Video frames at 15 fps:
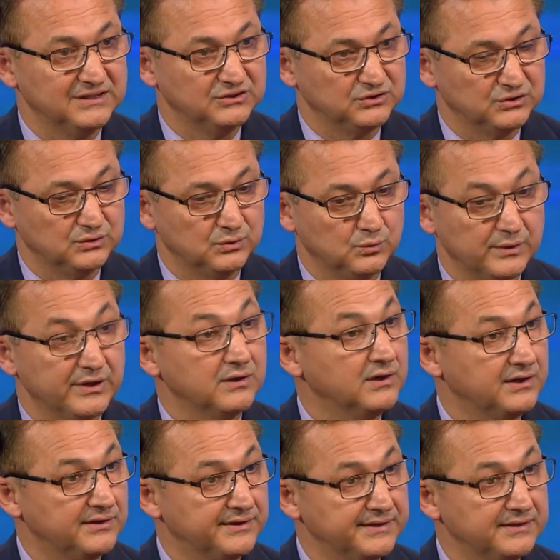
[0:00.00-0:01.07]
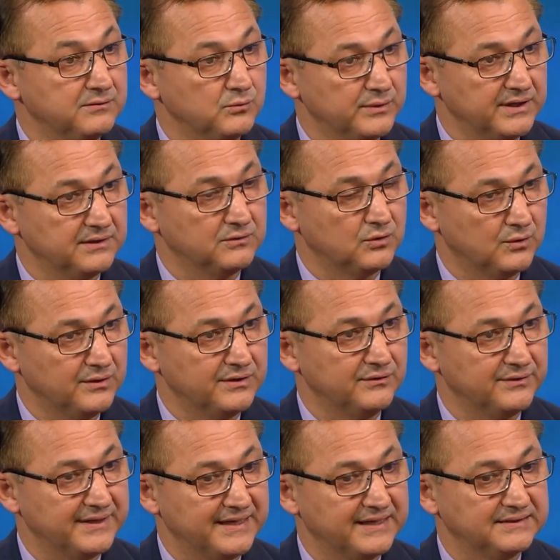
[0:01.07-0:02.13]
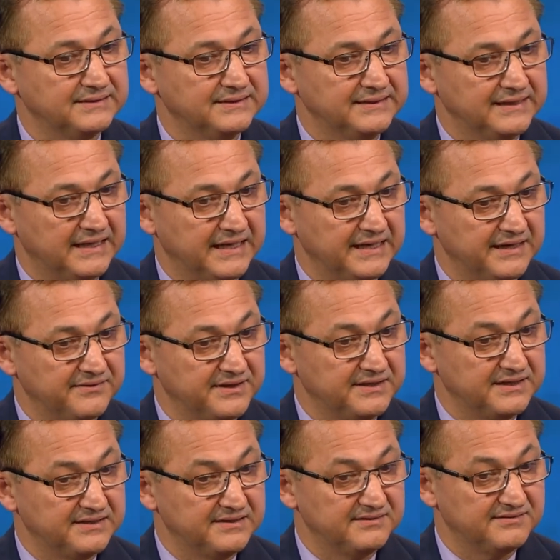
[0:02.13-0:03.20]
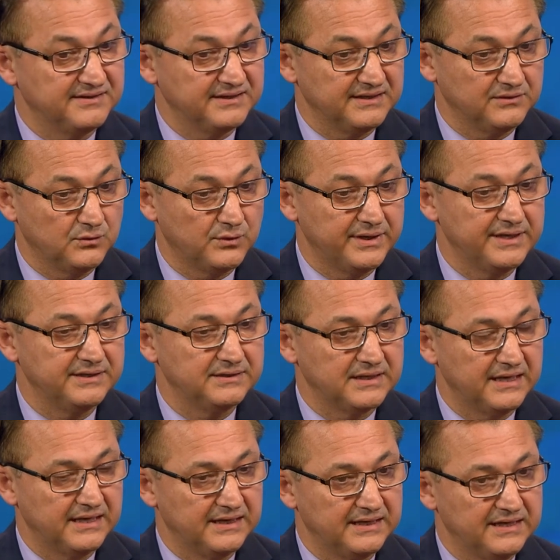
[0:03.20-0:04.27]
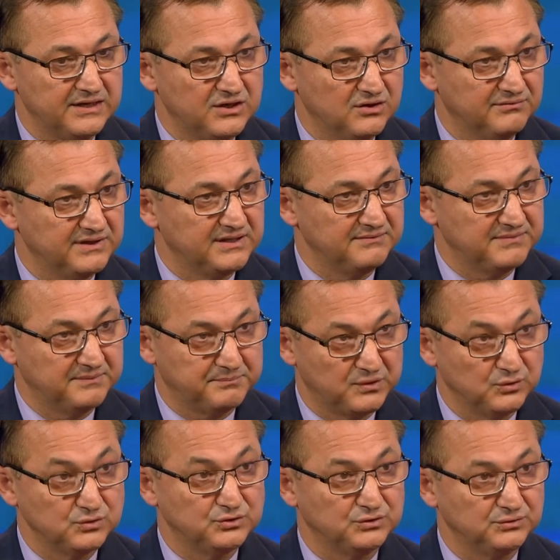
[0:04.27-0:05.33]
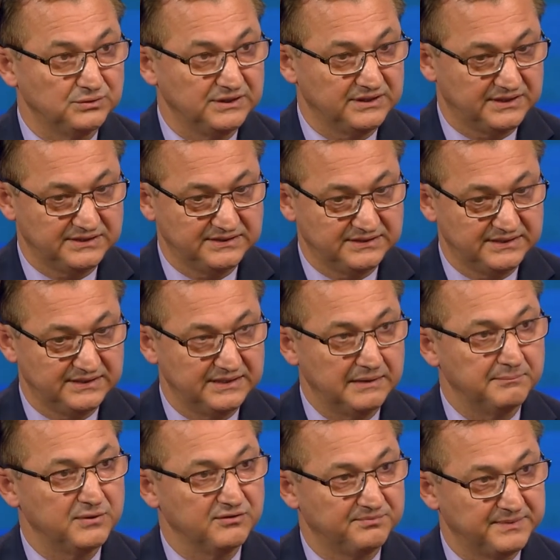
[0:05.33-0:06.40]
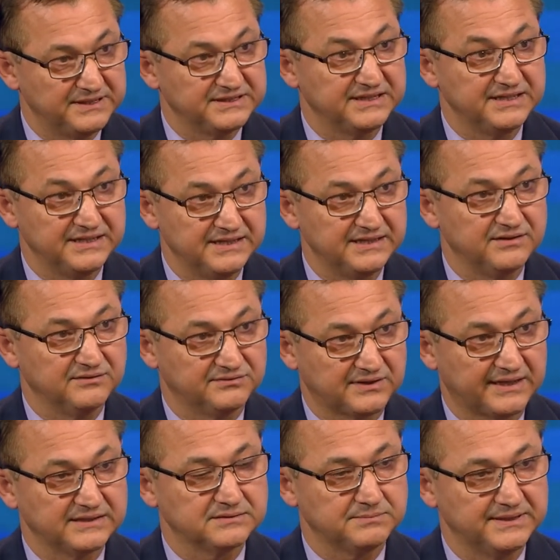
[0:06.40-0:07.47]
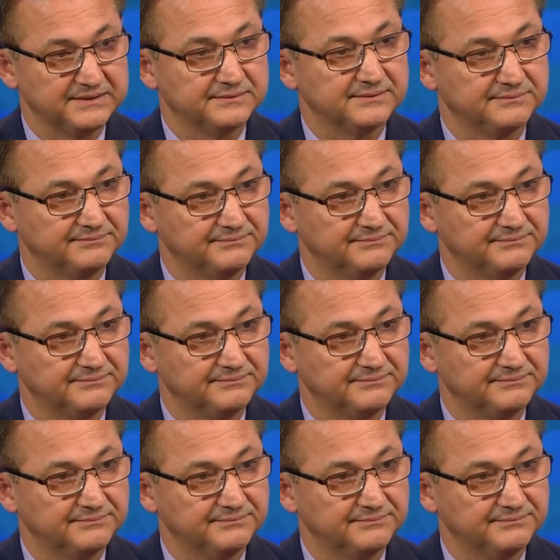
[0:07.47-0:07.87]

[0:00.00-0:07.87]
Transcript: So we are learning, we are growing on that, and I think that is a great innovative approach to decrease the number of patients in need of transplant.